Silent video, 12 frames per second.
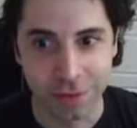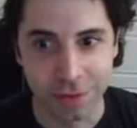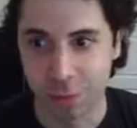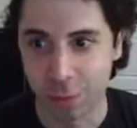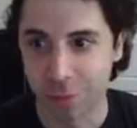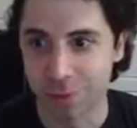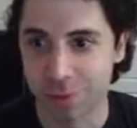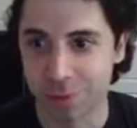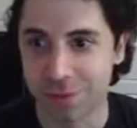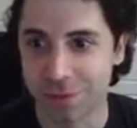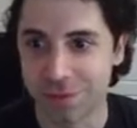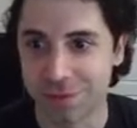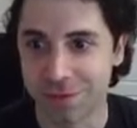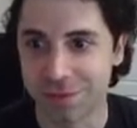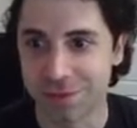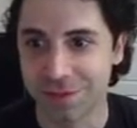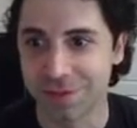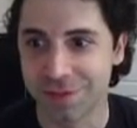
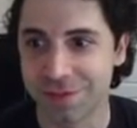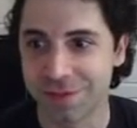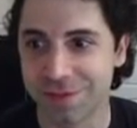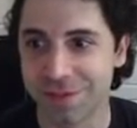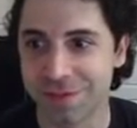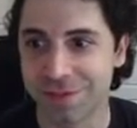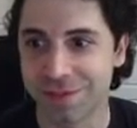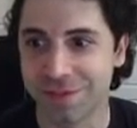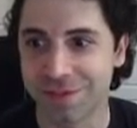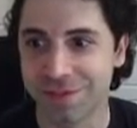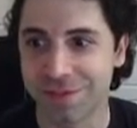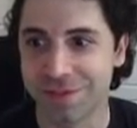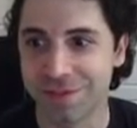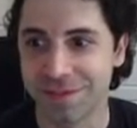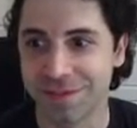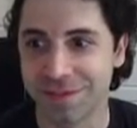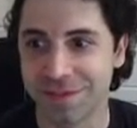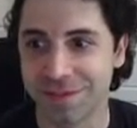
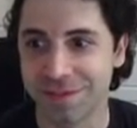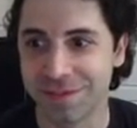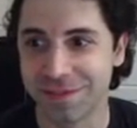(no one is talking)